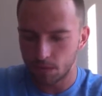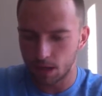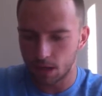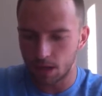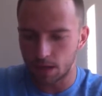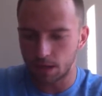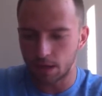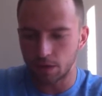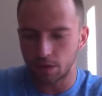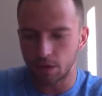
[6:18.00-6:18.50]

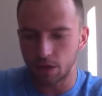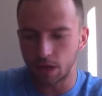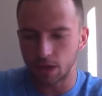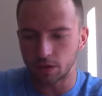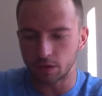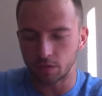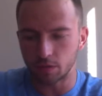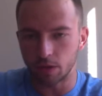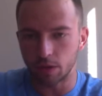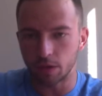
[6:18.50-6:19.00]
And then you
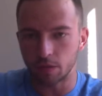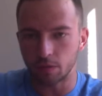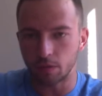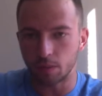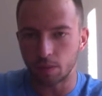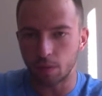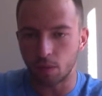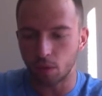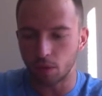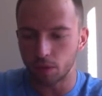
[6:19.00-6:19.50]
guys run the
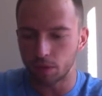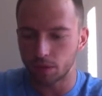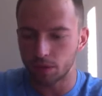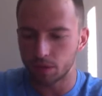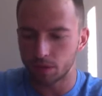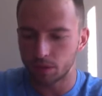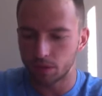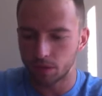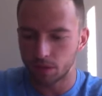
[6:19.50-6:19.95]
report,